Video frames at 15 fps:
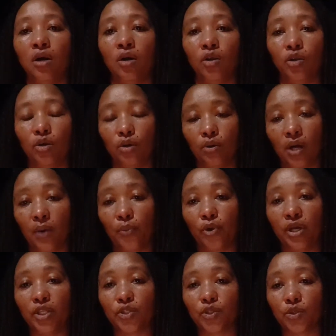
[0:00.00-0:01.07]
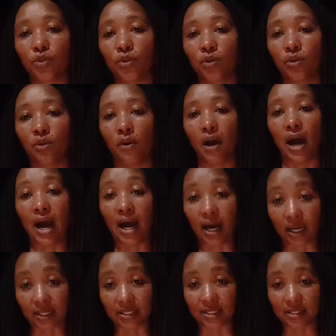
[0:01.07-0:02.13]
No, I'm going to
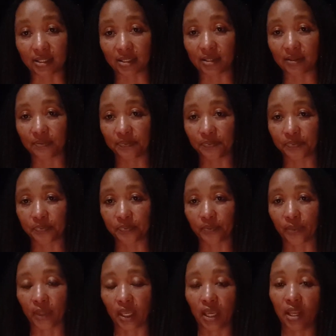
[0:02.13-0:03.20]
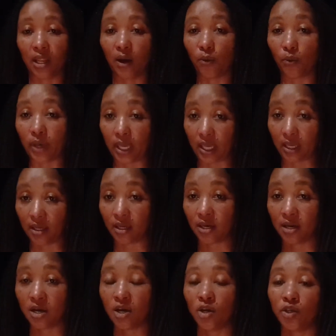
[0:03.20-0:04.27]
act in a way
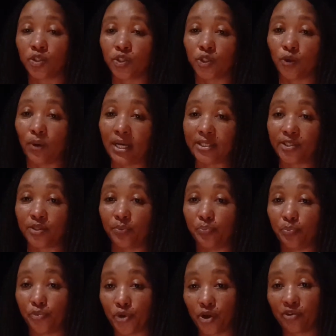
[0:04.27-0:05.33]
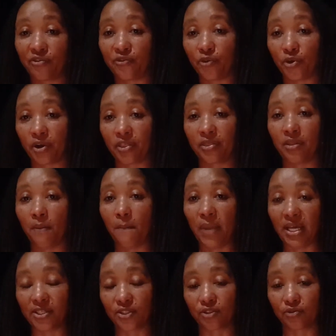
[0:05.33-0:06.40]
so as to bring forth the
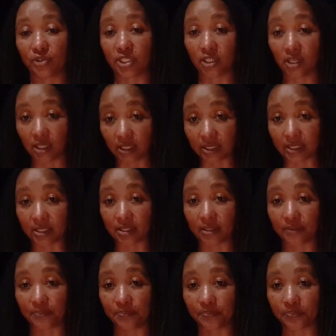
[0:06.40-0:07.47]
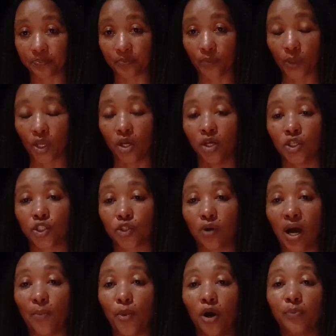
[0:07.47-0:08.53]
best results. So
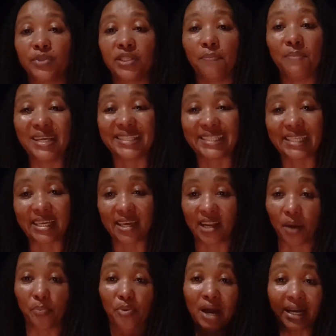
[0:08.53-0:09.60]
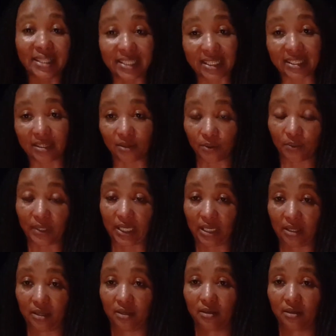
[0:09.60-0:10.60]
I'm optimistic in a practical way,